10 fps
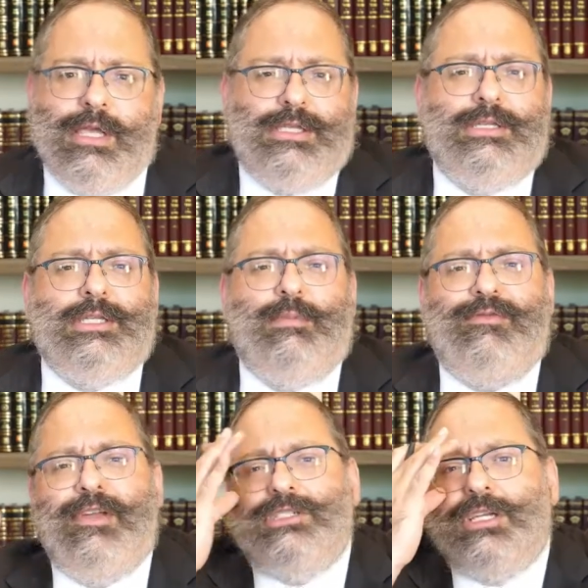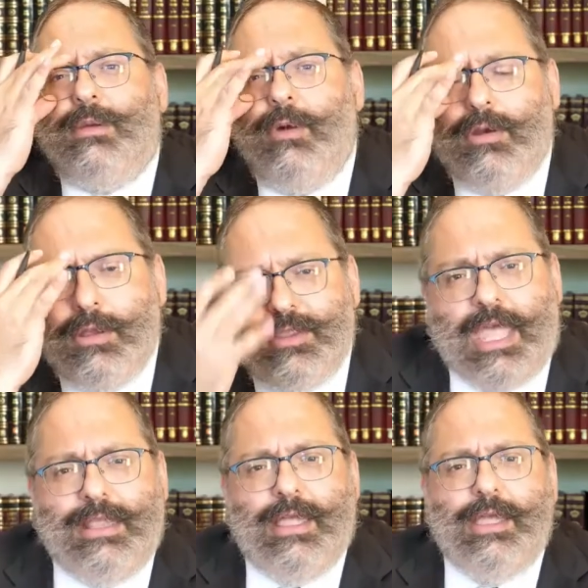He says it's a Beferish Gemara,
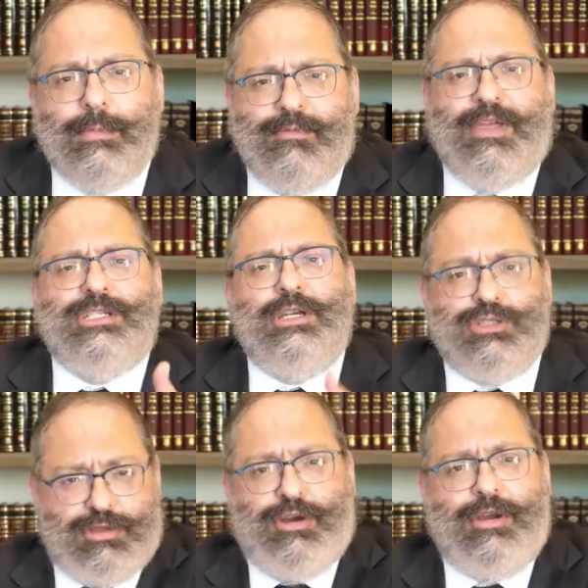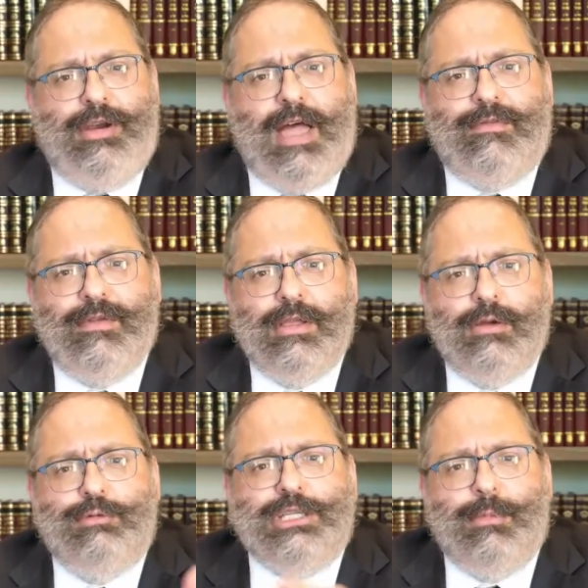Teda, Beferish Shulchan Aruch
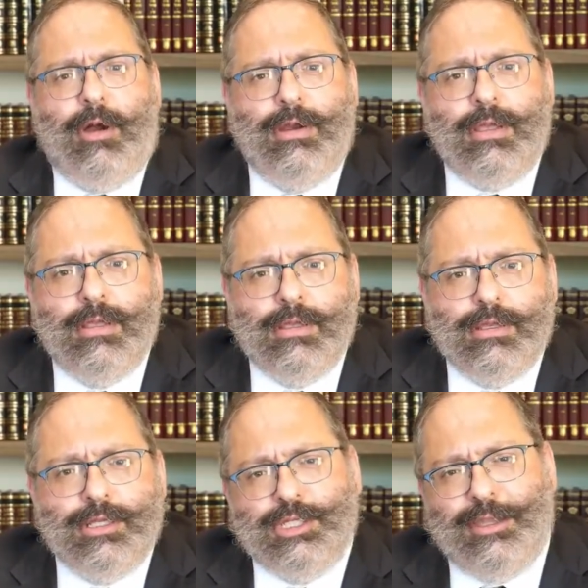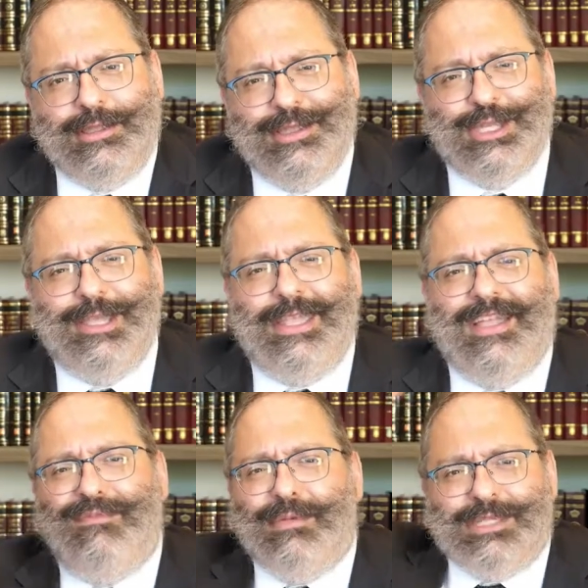which Gemara? Saita. Saita
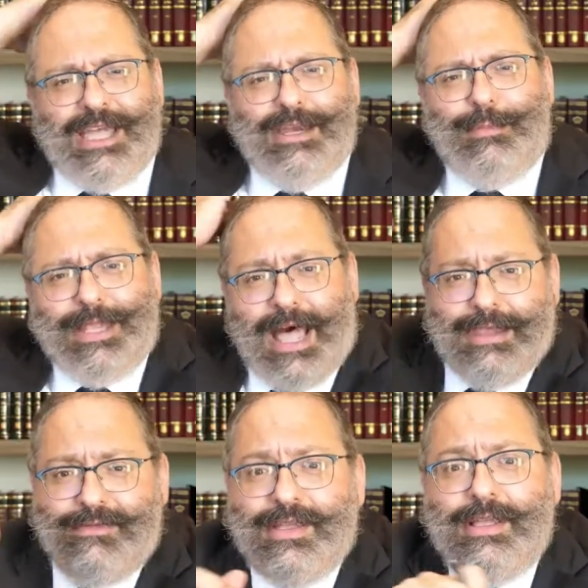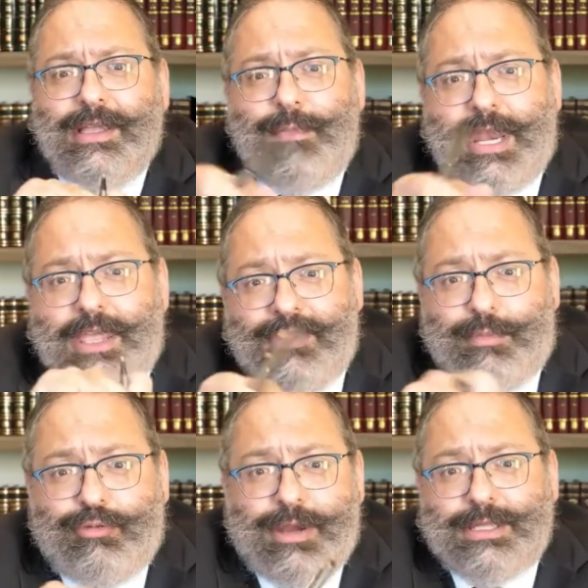daf Memzayin zayin medalef. Many of the
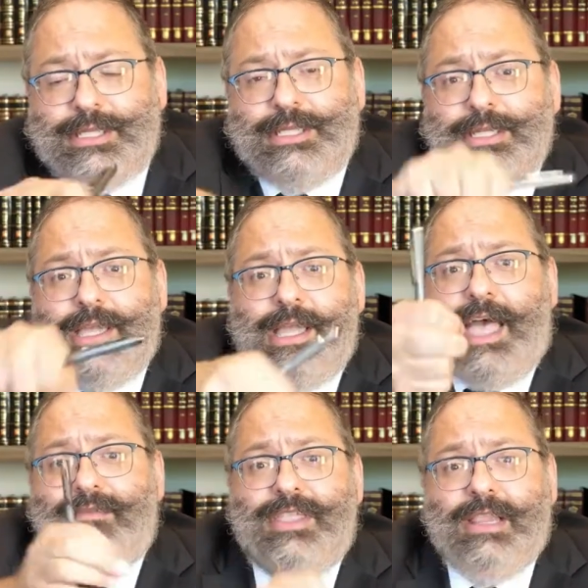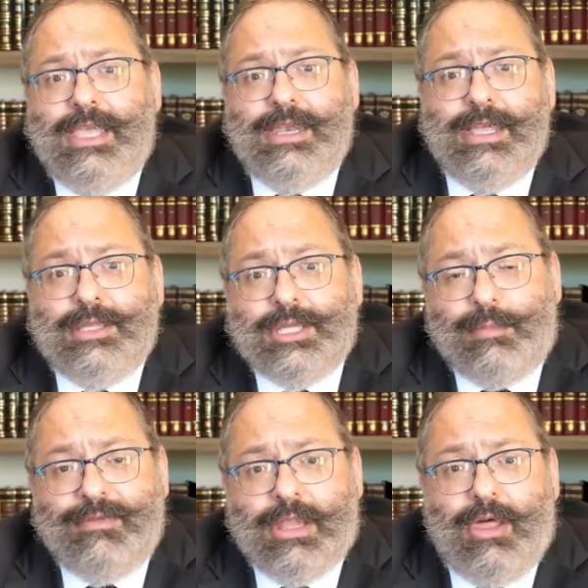prints have deleted
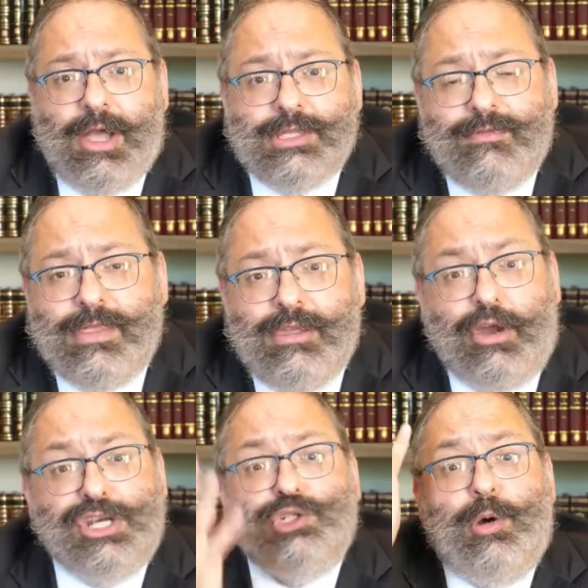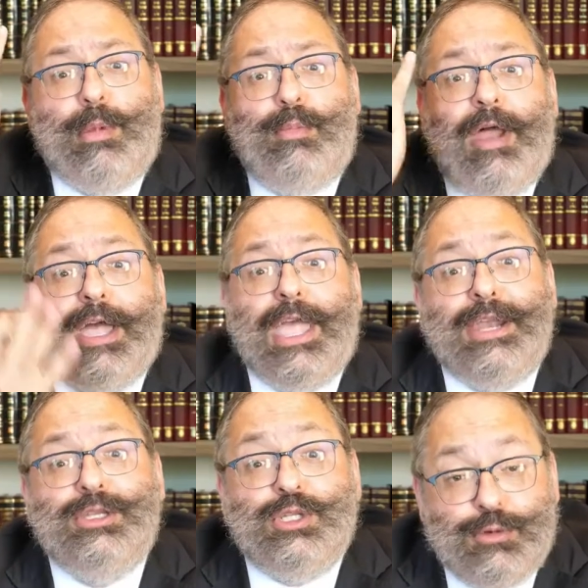some of the lines over there. Yeshua ben Prachi
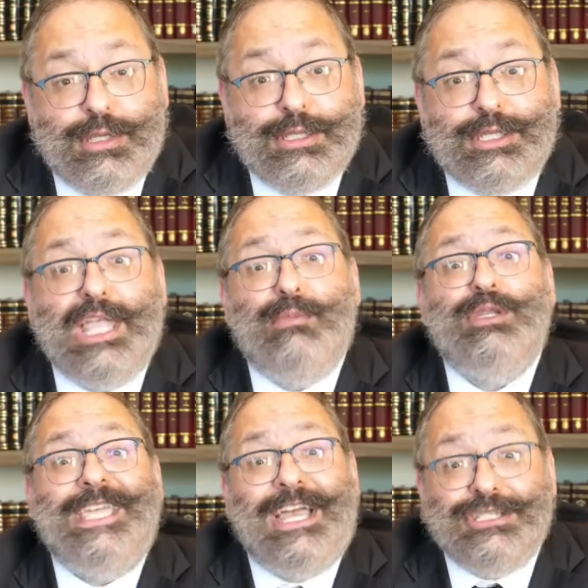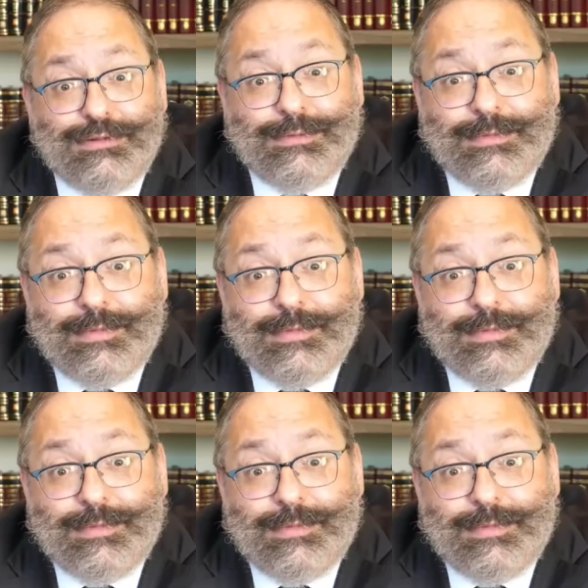had a student. His name was Yeshu.